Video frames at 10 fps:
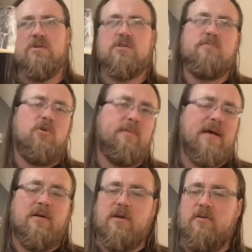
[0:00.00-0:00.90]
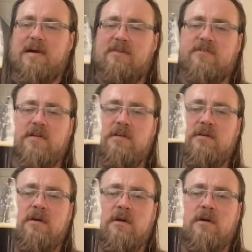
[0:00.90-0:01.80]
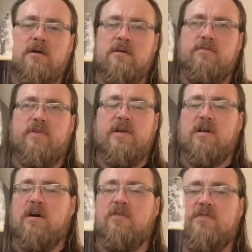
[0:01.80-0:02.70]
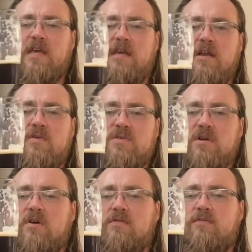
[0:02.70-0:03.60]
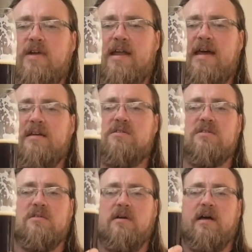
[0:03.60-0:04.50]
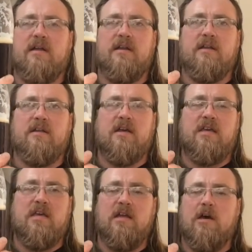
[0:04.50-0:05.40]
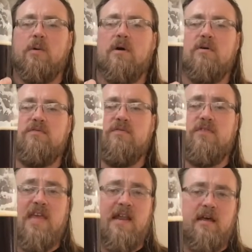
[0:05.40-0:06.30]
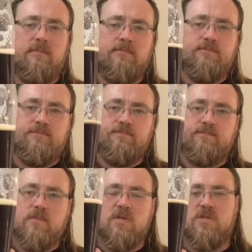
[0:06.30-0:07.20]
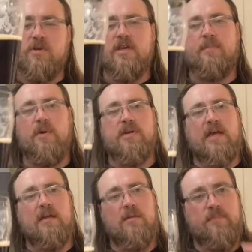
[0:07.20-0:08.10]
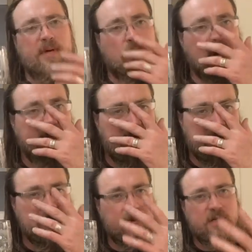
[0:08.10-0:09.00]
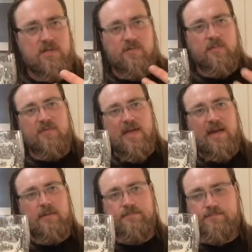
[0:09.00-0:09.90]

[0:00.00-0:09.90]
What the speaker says: small amount of carafa, 3.5 kilos of Red X and a kilo of Vienna. So you're probably getting quite a bit of that sweetness from the Vienna,